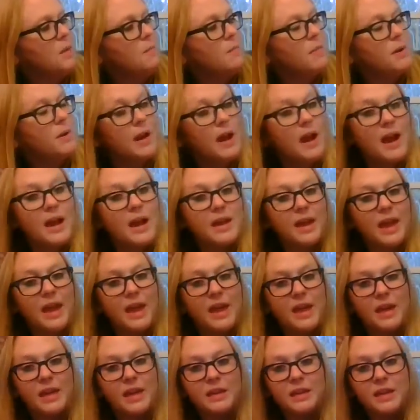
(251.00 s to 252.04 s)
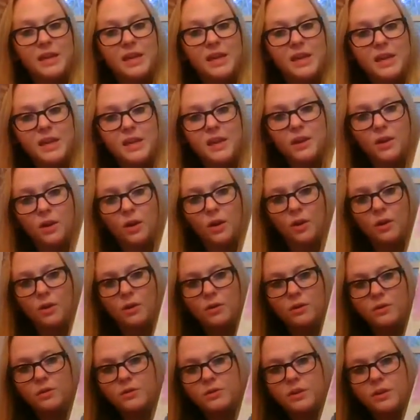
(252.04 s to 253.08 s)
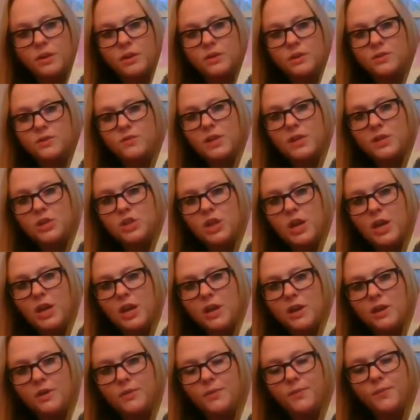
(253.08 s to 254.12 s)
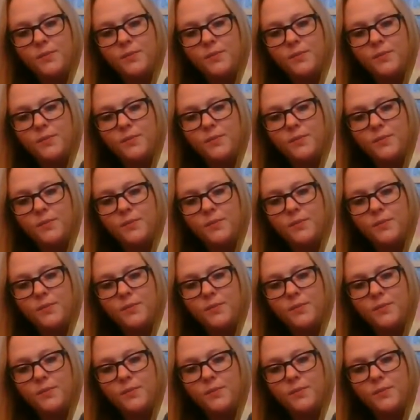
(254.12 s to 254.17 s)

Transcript: but I can't hear. There's BJ.